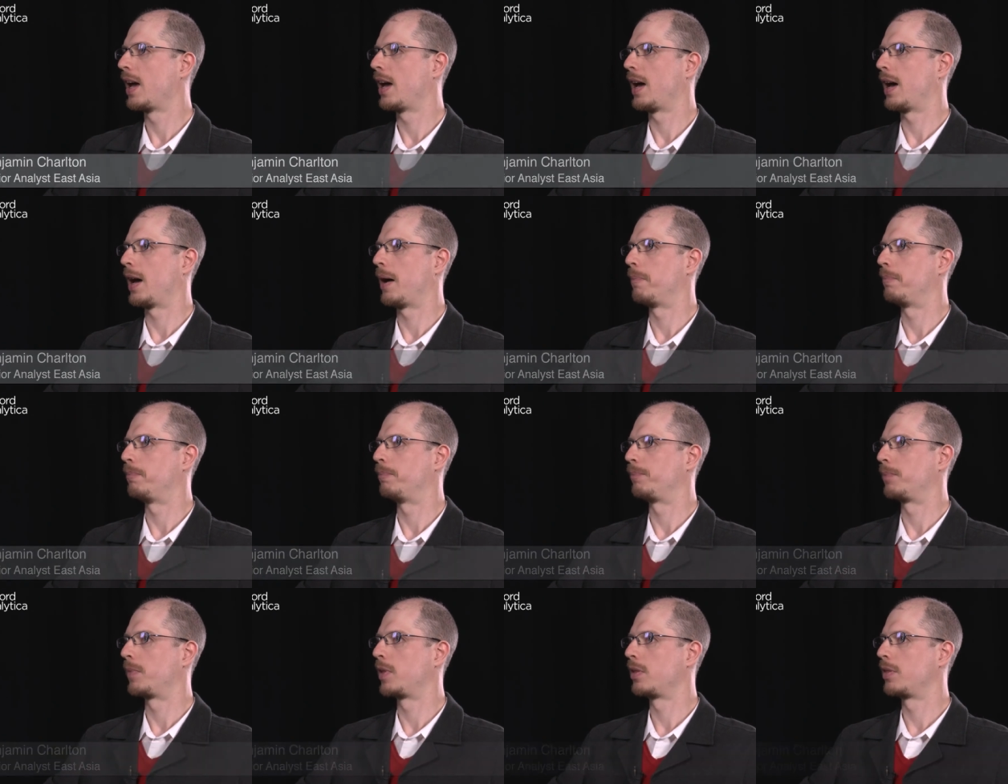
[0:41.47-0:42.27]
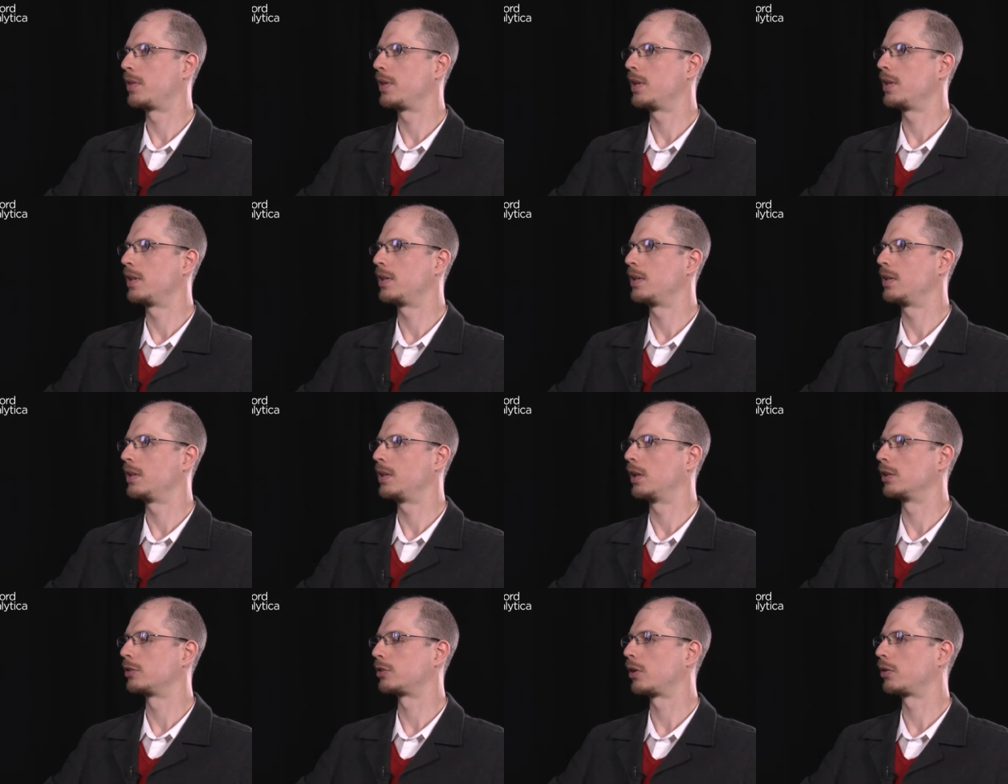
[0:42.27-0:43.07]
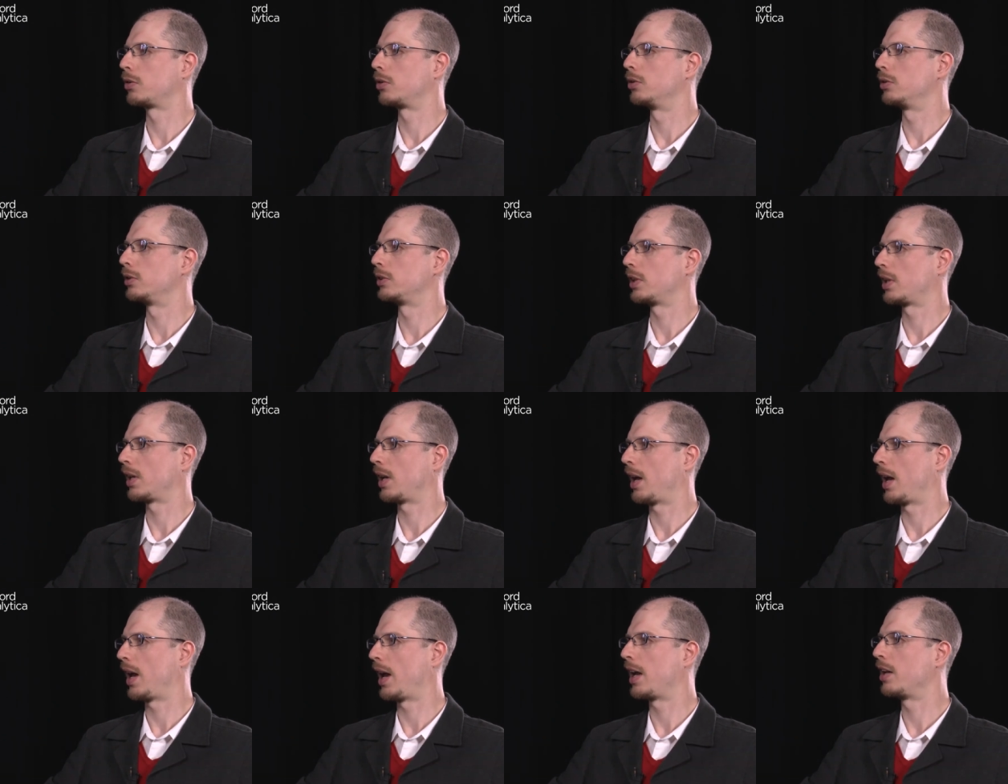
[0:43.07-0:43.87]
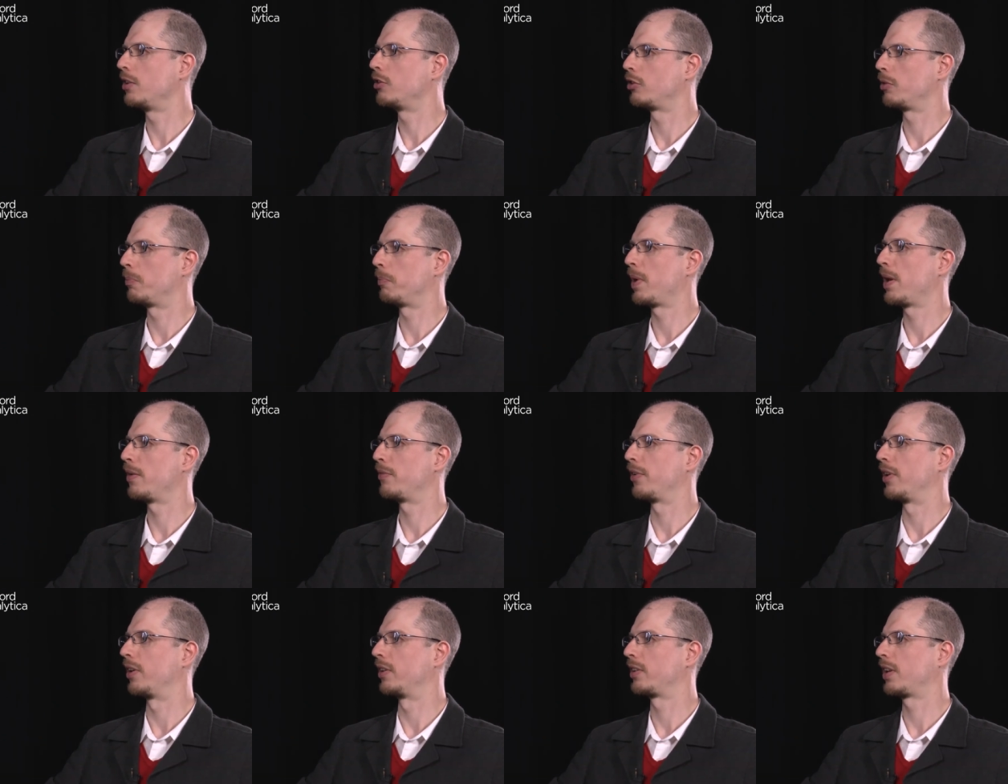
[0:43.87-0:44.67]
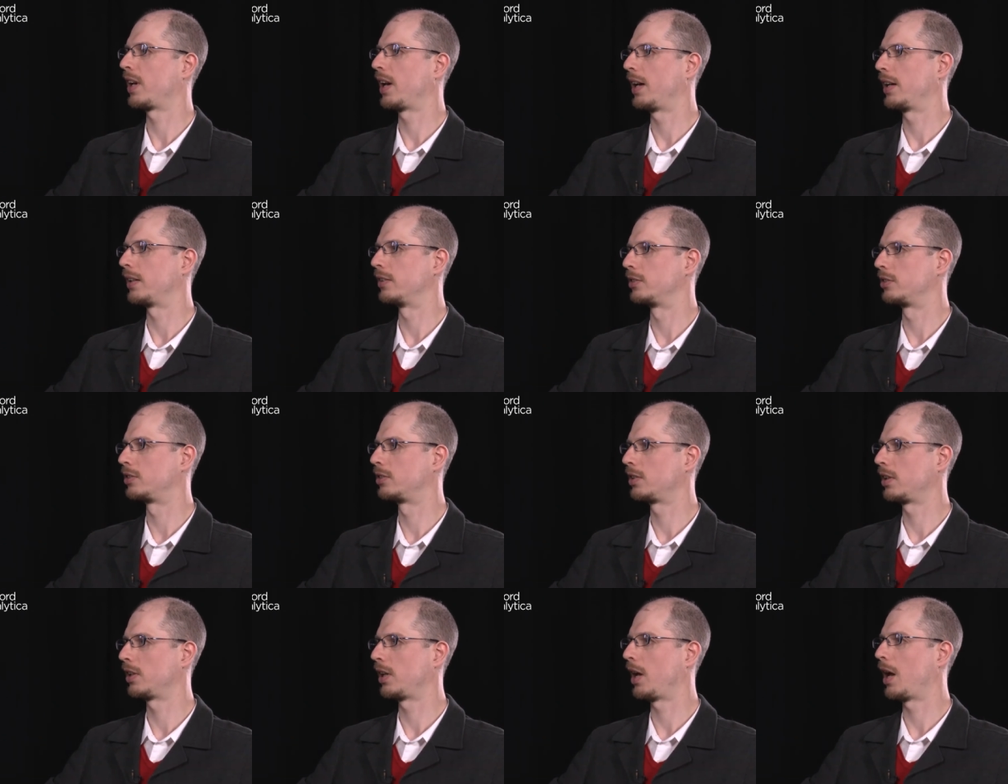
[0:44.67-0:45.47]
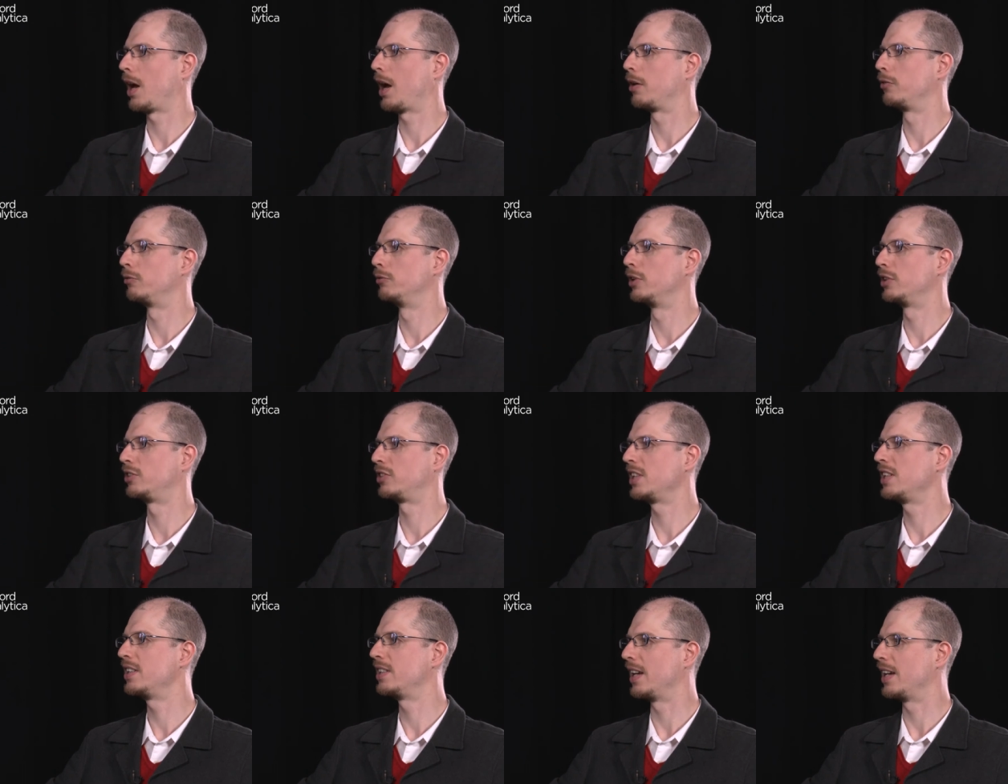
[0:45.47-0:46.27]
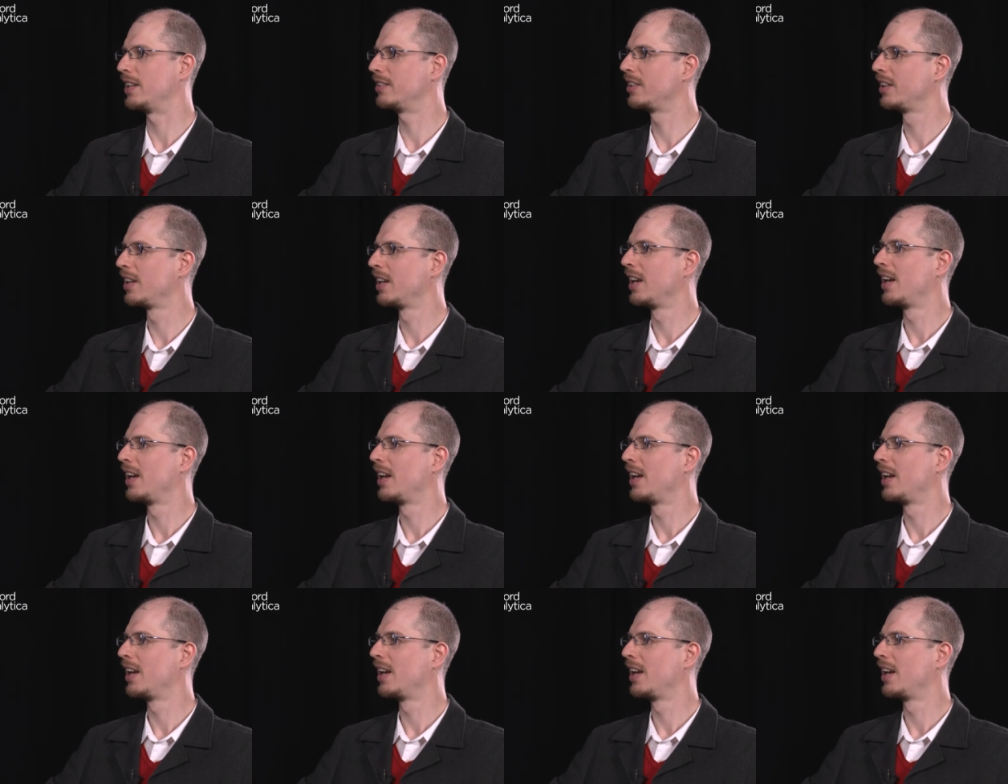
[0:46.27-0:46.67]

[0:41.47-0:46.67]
Um, the so-called uh, Asian pivot has uh, receded